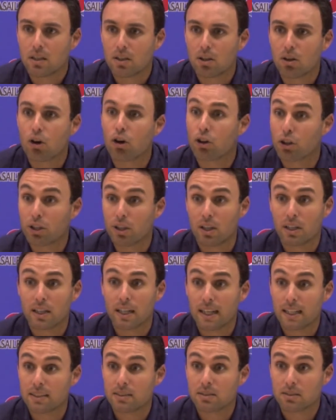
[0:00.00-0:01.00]
uh, our young
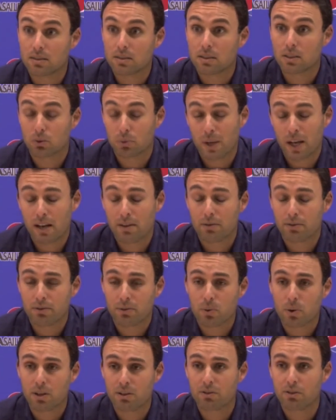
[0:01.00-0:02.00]
guys because we have
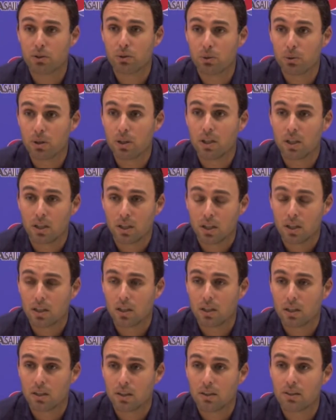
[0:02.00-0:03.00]
quite a few
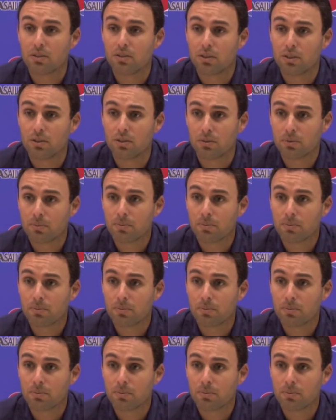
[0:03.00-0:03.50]
uh, this season